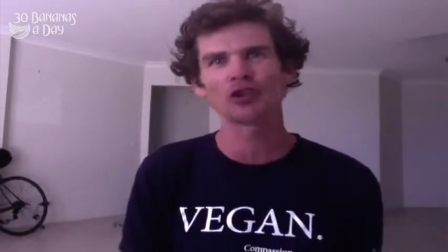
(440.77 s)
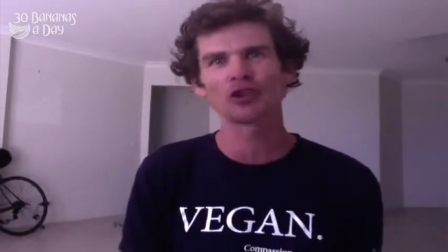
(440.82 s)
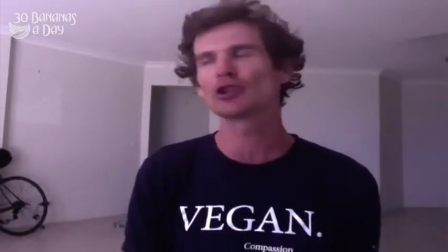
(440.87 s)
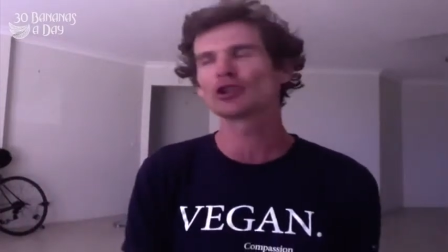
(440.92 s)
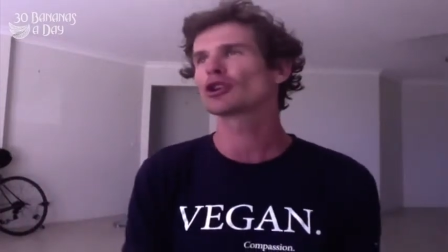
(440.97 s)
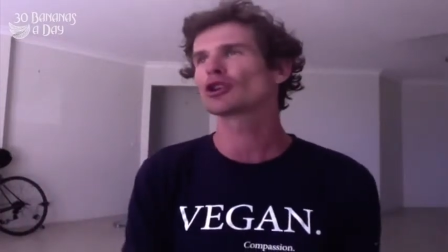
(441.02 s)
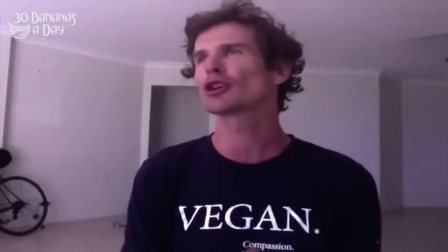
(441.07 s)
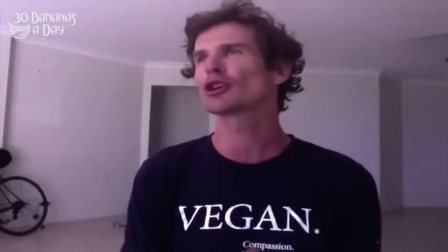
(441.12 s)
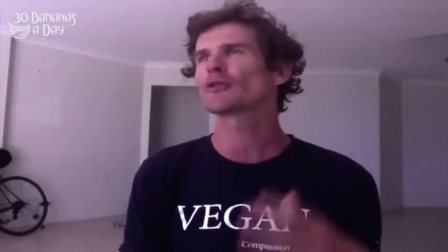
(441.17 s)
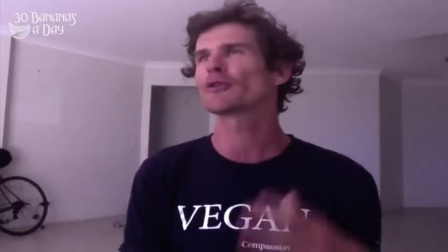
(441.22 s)
You
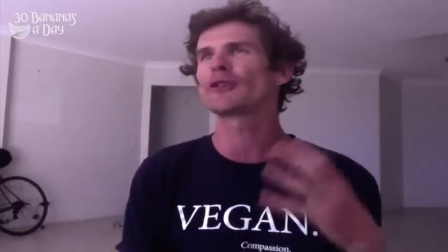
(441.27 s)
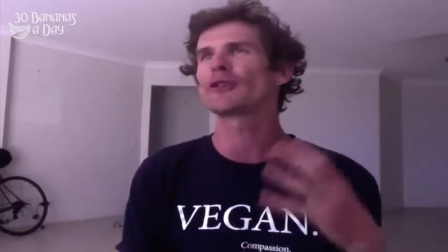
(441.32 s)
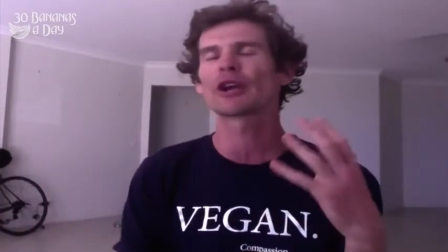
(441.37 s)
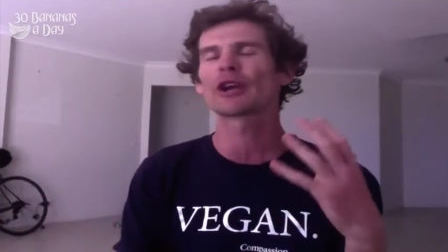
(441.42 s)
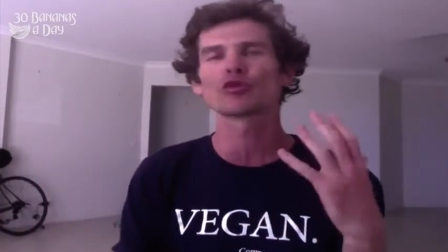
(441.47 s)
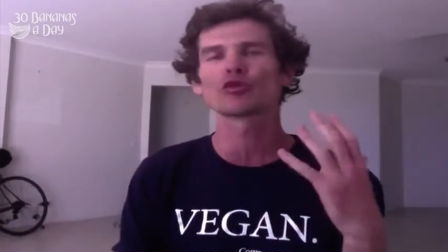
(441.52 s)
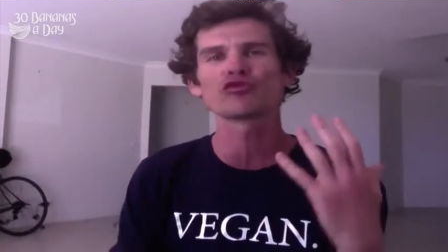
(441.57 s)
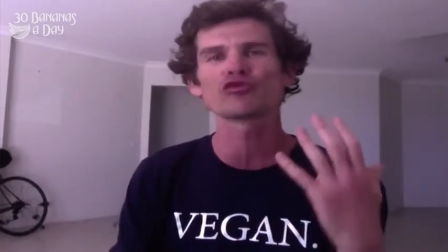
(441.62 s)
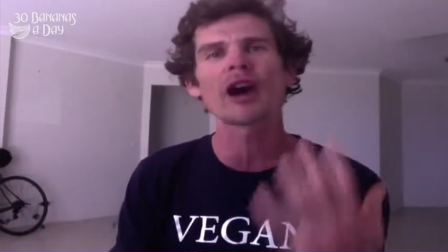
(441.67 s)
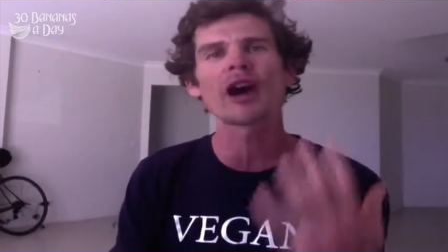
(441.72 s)
look like a
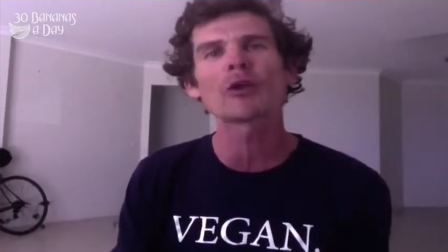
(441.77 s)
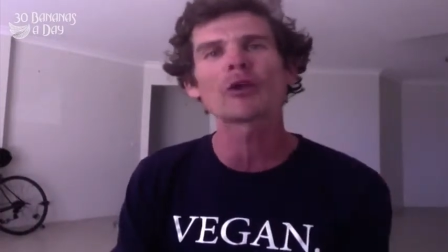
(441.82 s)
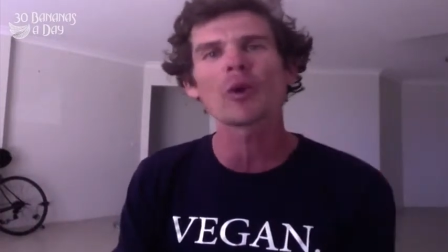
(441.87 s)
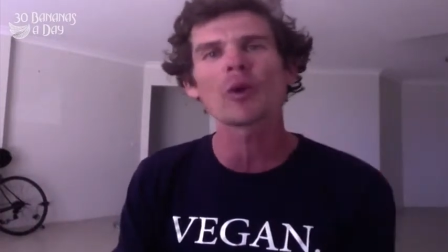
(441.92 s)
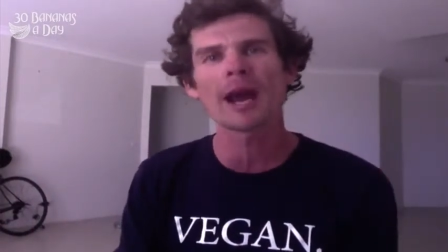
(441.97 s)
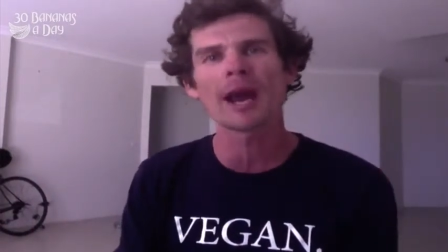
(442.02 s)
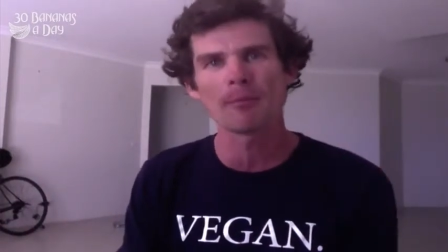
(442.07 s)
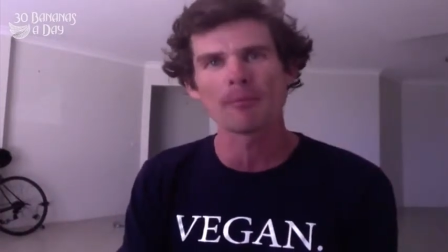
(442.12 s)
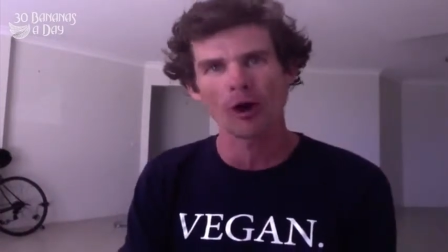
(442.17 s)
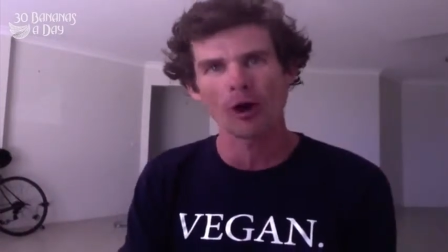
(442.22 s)
fucking
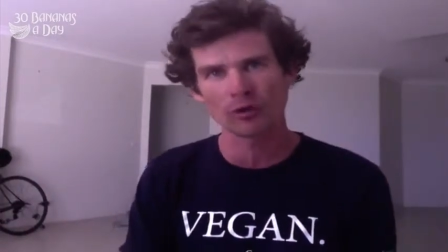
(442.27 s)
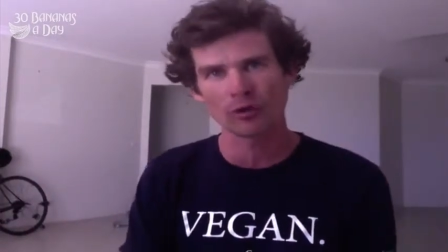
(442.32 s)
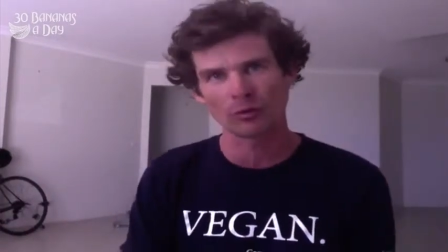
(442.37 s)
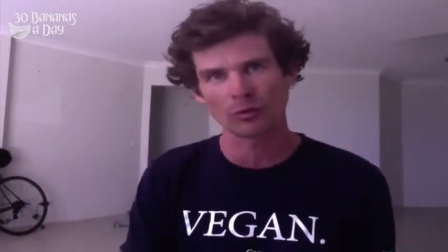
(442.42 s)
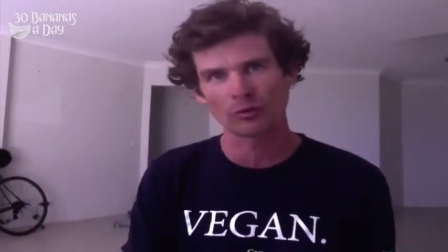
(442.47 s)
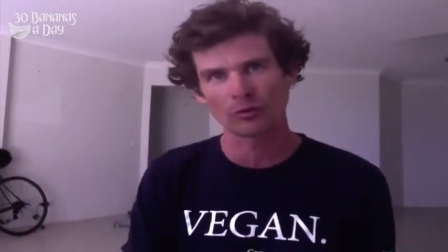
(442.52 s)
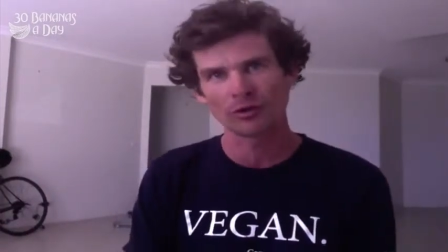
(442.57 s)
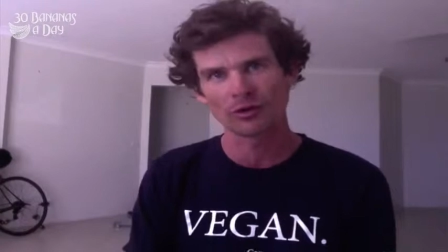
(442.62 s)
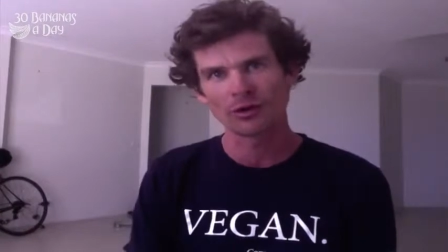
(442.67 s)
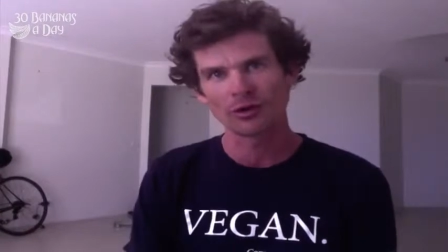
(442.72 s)
runway
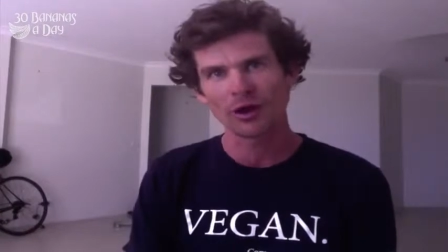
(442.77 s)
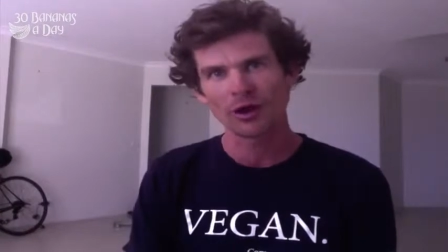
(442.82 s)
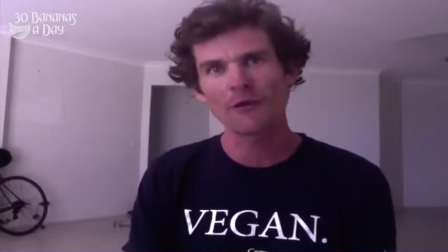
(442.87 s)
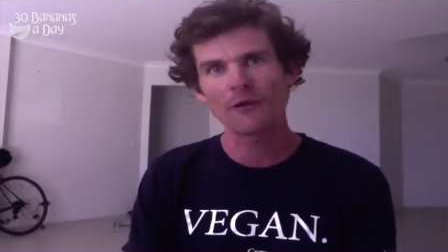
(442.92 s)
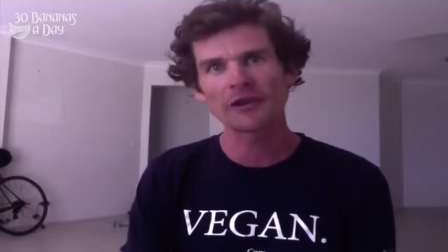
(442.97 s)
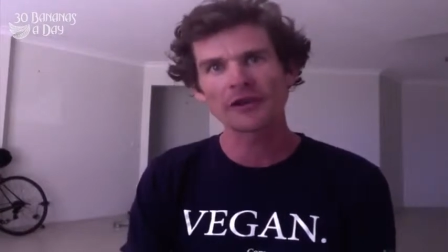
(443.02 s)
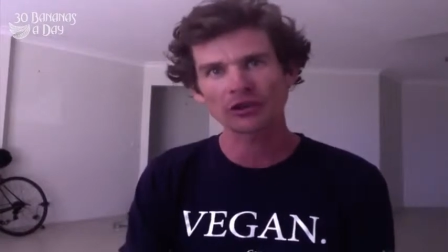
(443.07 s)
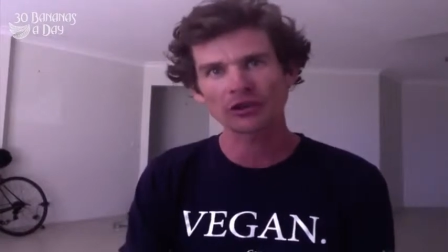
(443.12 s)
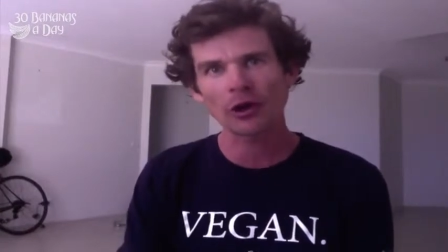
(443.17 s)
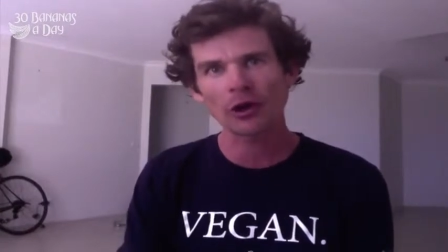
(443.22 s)
model
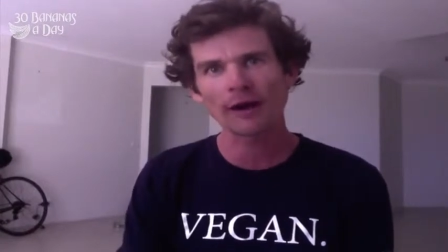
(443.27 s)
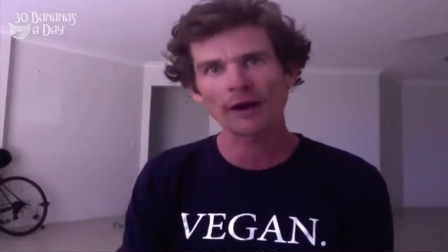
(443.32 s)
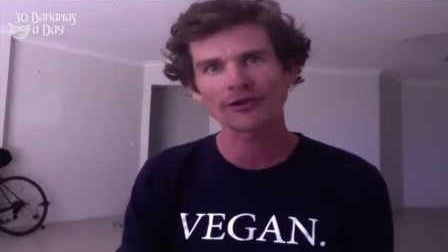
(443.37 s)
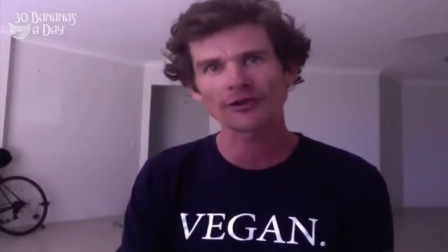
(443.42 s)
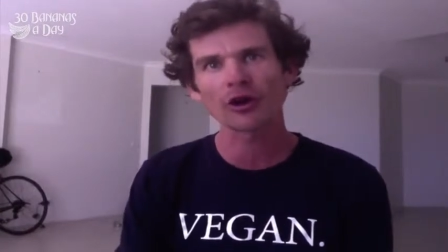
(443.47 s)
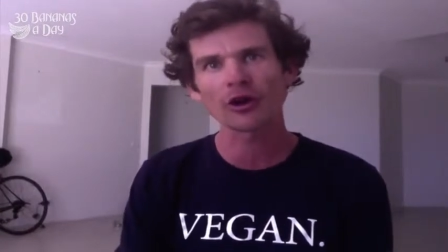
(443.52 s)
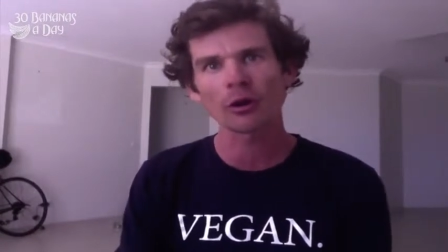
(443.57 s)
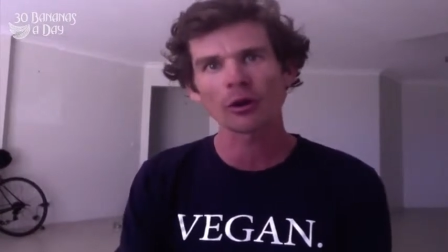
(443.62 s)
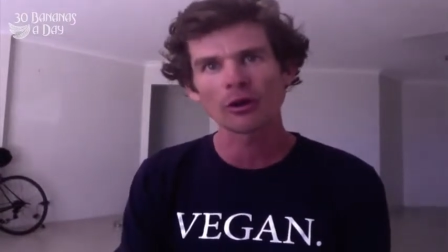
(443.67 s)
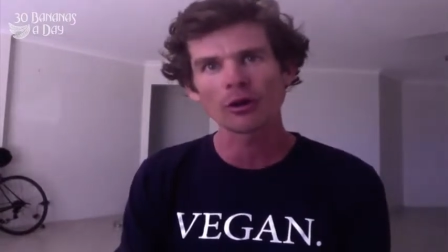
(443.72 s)
on this
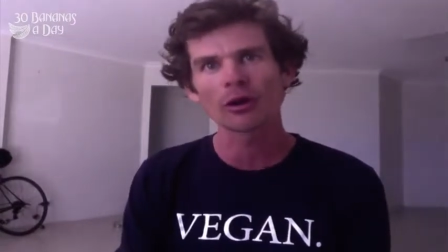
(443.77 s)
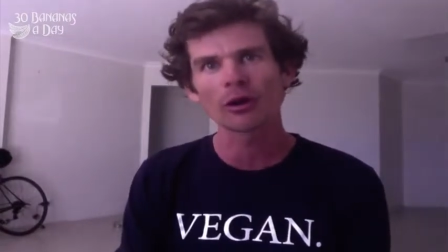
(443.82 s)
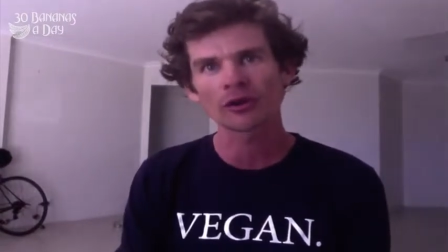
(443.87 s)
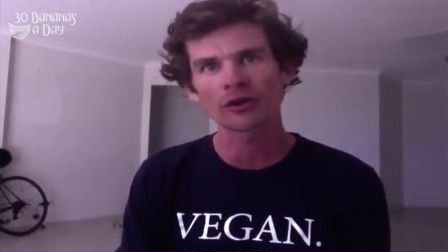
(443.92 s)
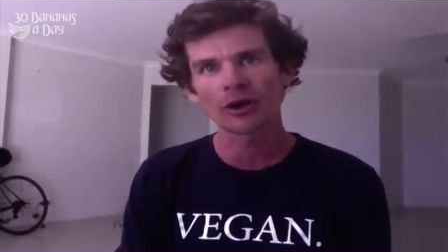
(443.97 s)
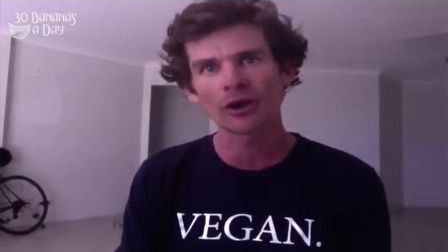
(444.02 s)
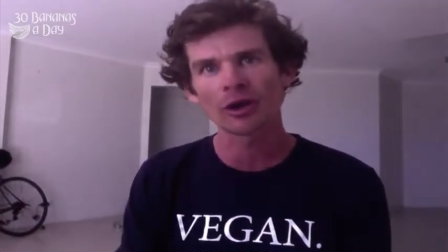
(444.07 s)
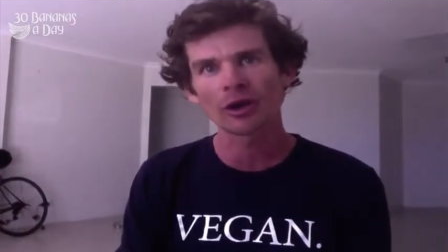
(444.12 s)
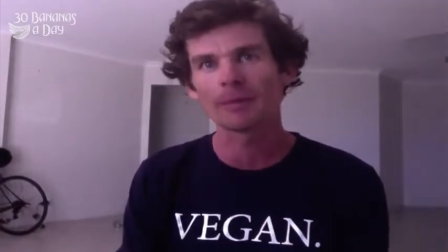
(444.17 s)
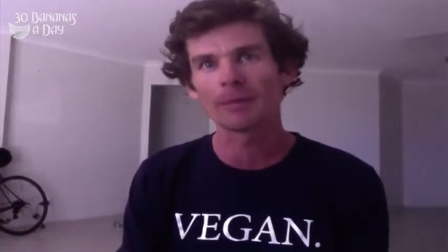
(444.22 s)
lifestyle long
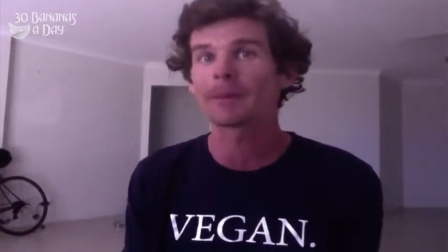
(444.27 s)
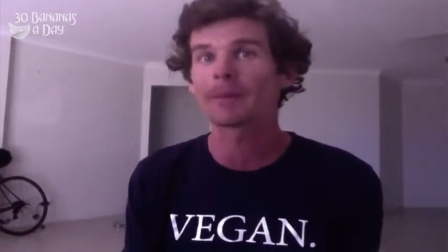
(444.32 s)
term.